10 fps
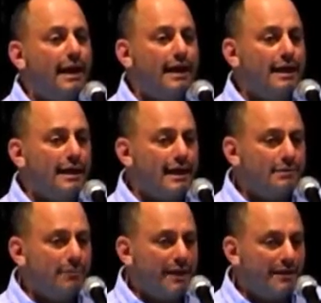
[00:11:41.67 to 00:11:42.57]
and
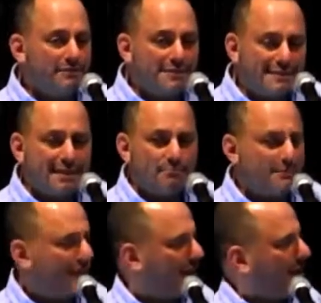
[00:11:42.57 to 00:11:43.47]
let me give
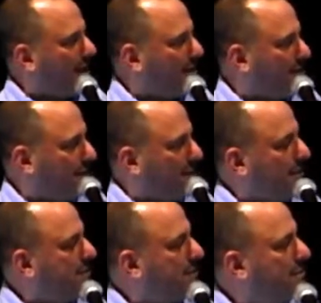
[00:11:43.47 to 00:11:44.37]
some technical
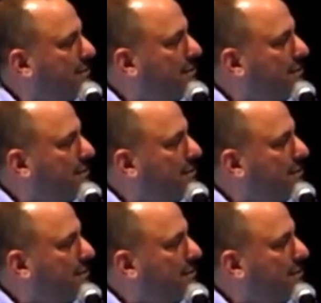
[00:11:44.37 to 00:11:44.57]
details.